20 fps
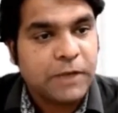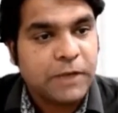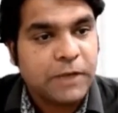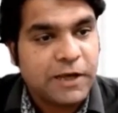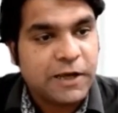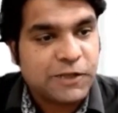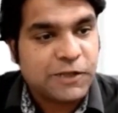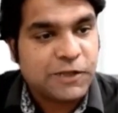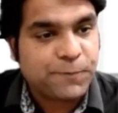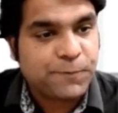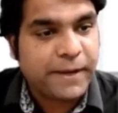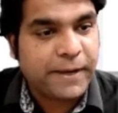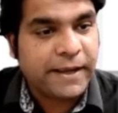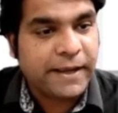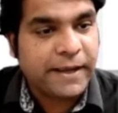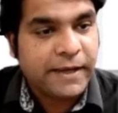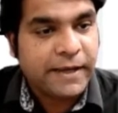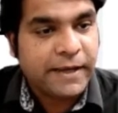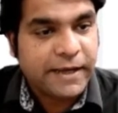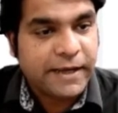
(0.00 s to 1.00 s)
The
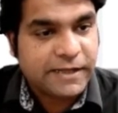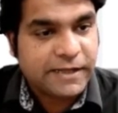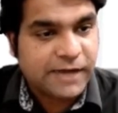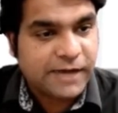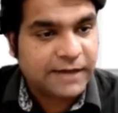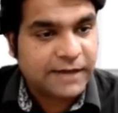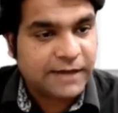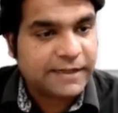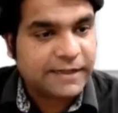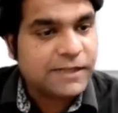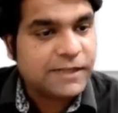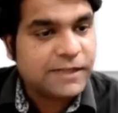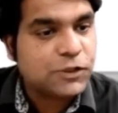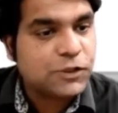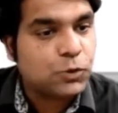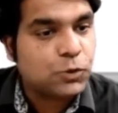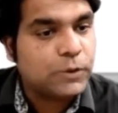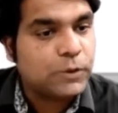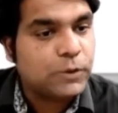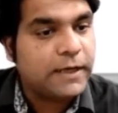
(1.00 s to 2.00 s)
spring is attached to
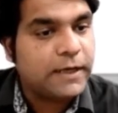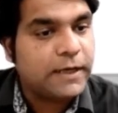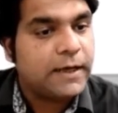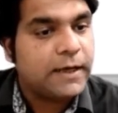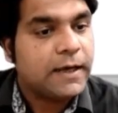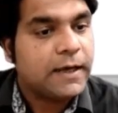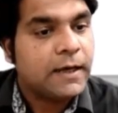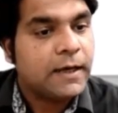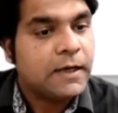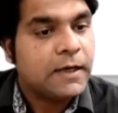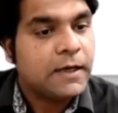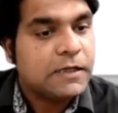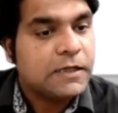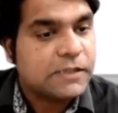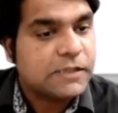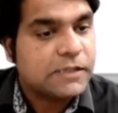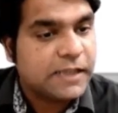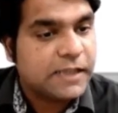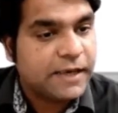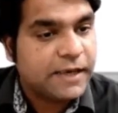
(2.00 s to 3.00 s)
the
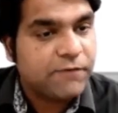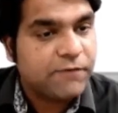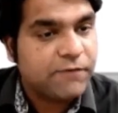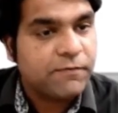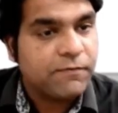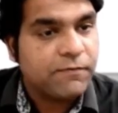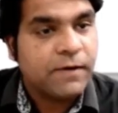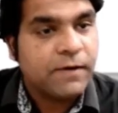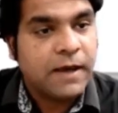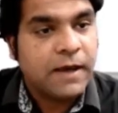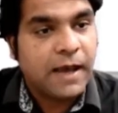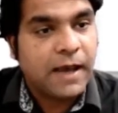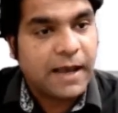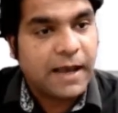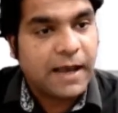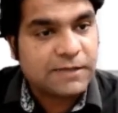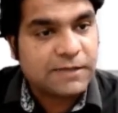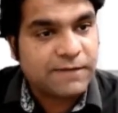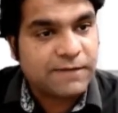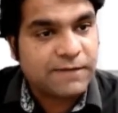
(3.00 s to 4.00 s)
sleeve, as
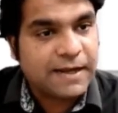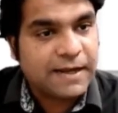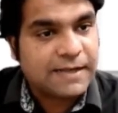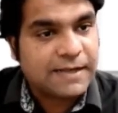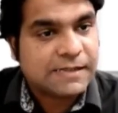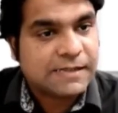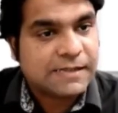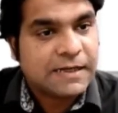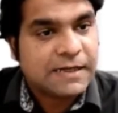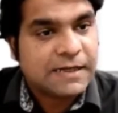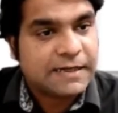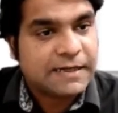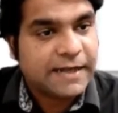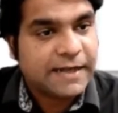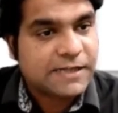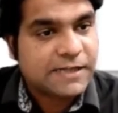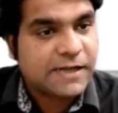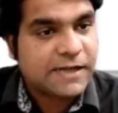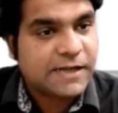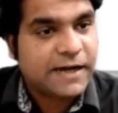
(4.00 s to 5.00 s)
well as
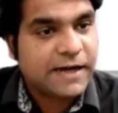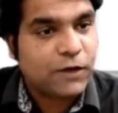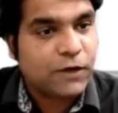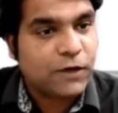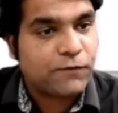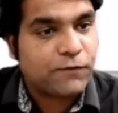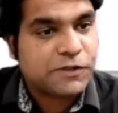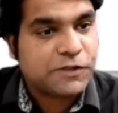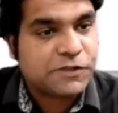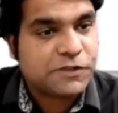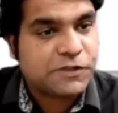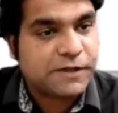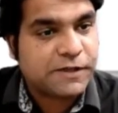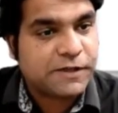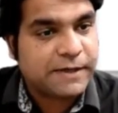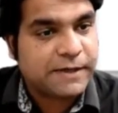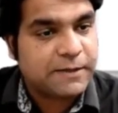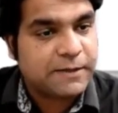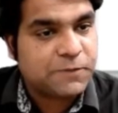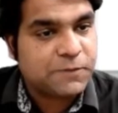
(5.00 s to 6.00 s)
next end of a
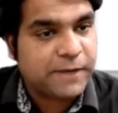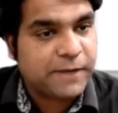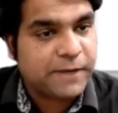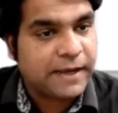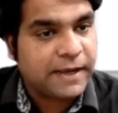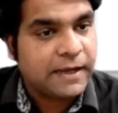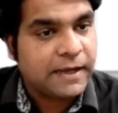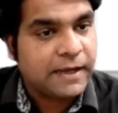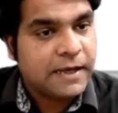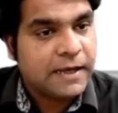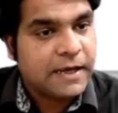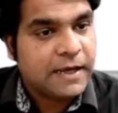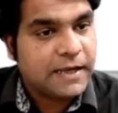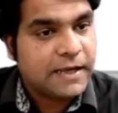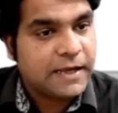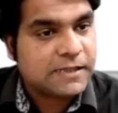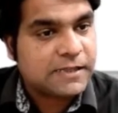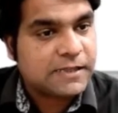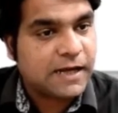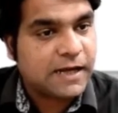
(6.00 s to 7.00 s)
spring
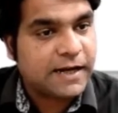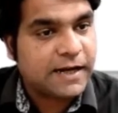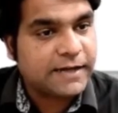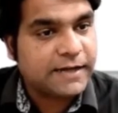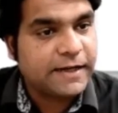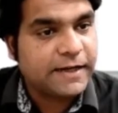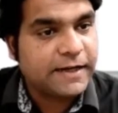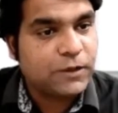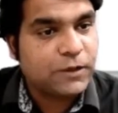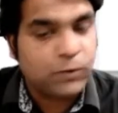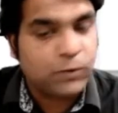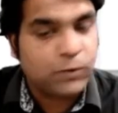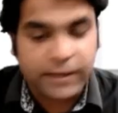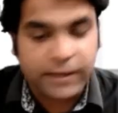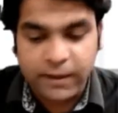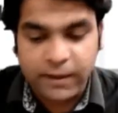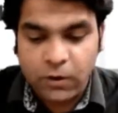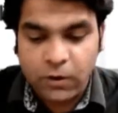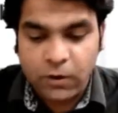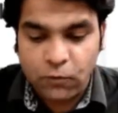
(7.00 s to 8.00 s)
is connected to
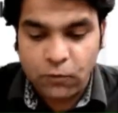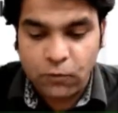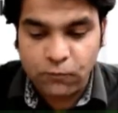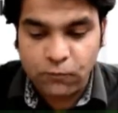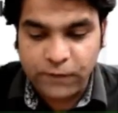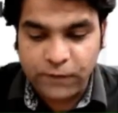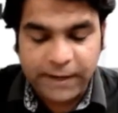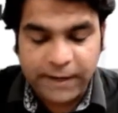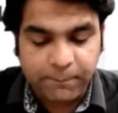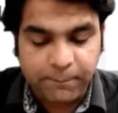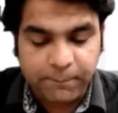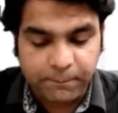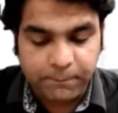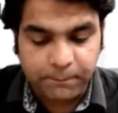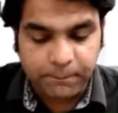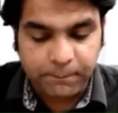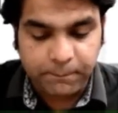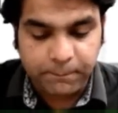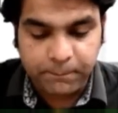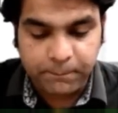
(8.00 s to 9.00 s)
the frame.
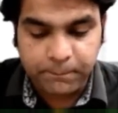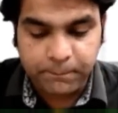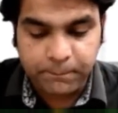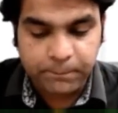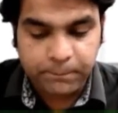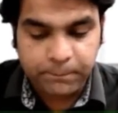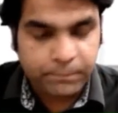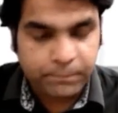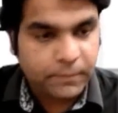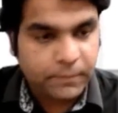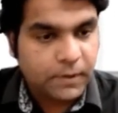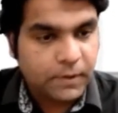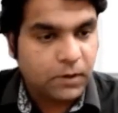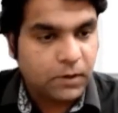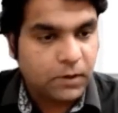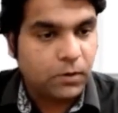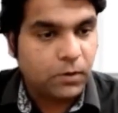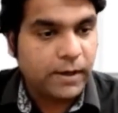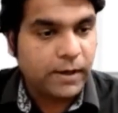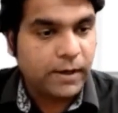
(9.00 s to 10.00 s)

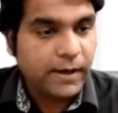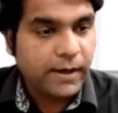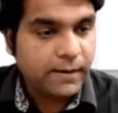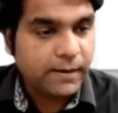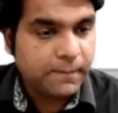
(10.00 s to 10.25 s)
Okay.